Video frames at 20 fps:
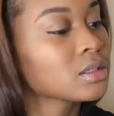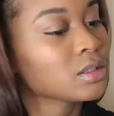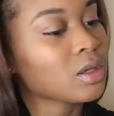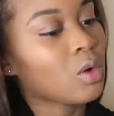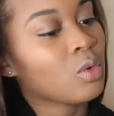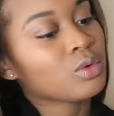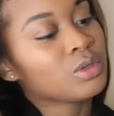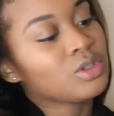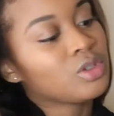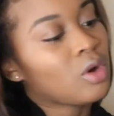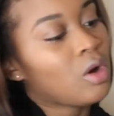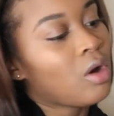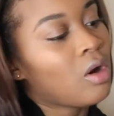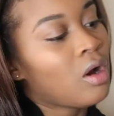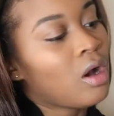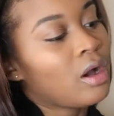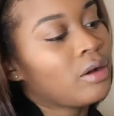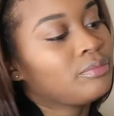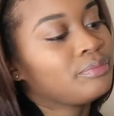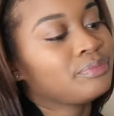So,
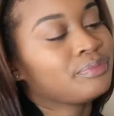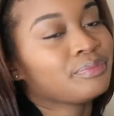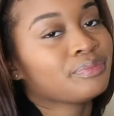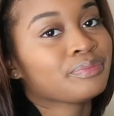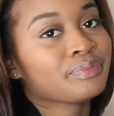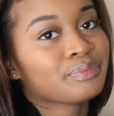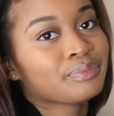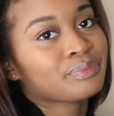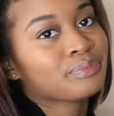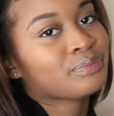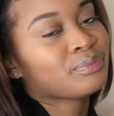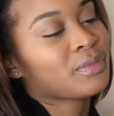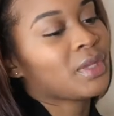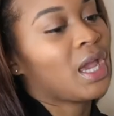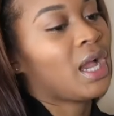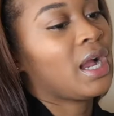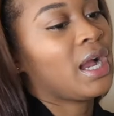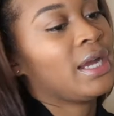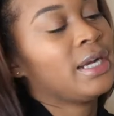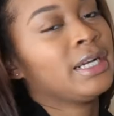y'all,
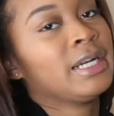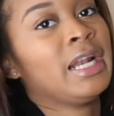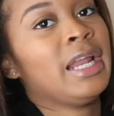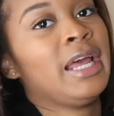I got the